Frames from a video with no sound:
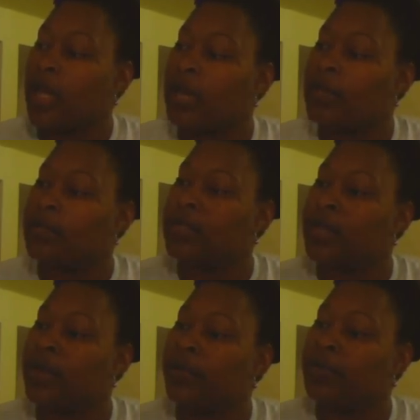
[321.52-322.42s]
And
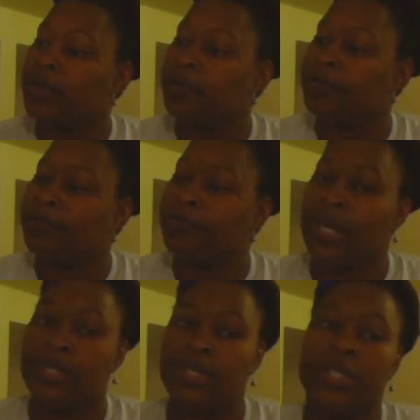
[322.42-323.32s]
so the
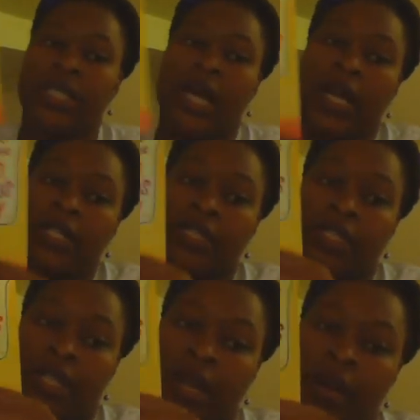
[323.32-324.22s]
picture is kind of
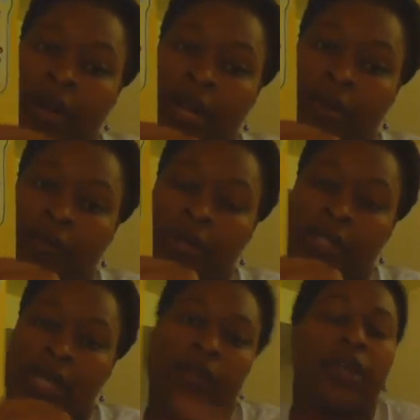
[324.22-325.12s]
generic,
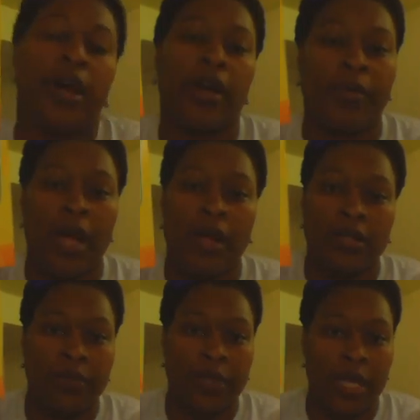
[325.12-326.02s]
which I'll talk
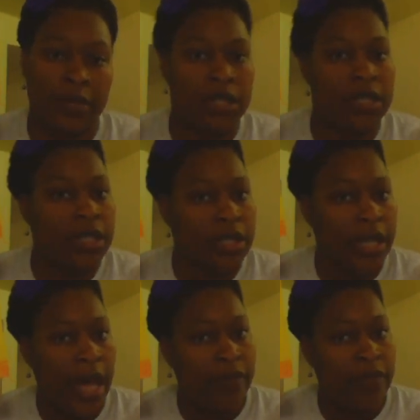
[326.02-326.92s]
about. Sometimes it's good to
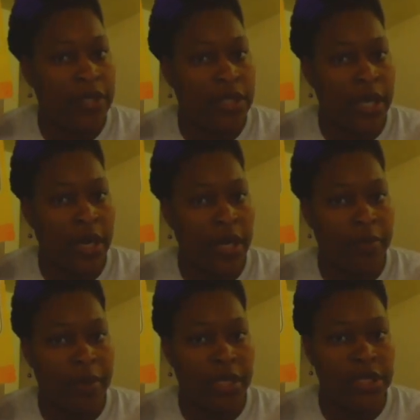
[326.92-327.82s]
have a generic
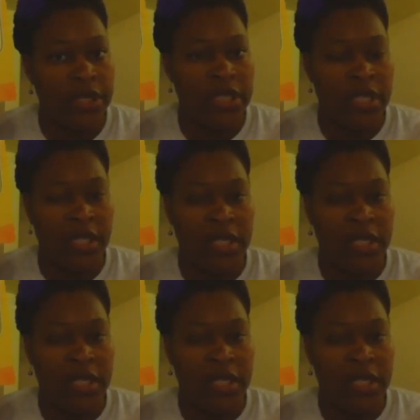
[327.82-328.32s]
picture.